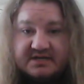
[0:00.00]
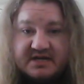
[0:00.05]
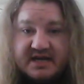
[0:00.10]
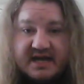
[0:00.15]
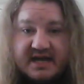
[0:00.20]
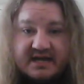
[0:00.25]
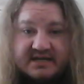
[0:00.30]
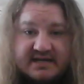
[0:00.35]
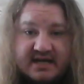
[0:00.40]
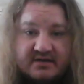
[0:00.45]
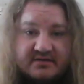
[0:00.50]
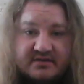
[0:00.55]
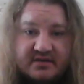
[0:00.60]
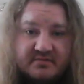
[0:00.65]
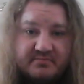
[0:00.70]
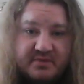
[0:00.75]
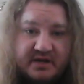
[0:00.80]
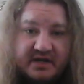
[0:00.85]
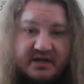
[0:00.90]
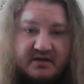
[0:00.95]
Jax out there
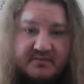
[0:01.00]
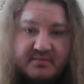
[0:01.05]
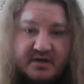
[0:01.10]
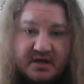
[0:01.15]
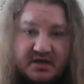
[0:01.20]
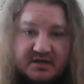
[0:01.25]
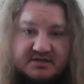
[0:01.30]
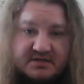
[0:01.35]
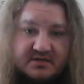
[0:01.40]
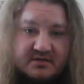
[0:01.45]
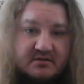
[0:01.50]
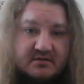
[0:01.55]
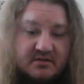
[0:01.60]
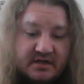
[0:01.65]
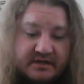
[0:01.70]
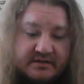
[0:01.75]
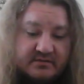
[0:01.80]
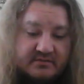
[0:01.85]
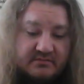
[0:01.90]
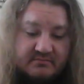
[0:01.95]
being a
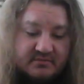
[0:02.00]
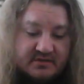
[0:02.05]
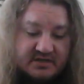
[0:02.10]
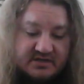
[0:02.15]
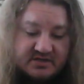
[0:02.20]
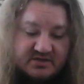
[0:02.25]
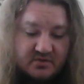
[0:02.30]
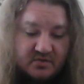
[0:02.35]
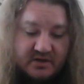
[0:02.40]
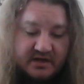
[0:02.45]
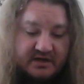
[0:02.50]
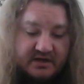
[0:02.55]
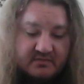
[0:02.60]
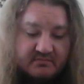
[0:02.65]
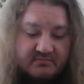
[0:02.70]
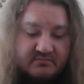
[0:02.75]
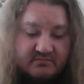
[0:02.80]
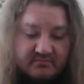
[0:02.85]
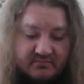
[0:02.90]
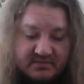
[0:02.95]
monster and
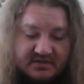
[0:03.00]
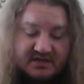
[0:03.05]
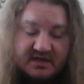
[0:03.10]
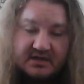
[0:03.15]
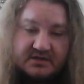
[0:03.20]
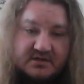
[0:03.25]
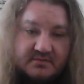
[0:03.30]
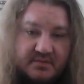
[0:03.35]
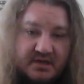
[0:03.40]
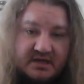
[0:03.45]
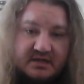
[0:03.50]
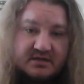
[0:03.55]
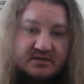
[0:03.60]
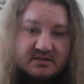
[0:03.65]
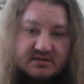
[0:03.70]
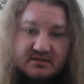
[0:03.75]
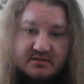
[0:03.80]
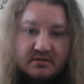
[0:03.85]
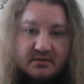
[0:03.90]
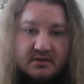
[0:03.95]
destroying Sasha
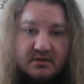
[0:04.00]
Banks.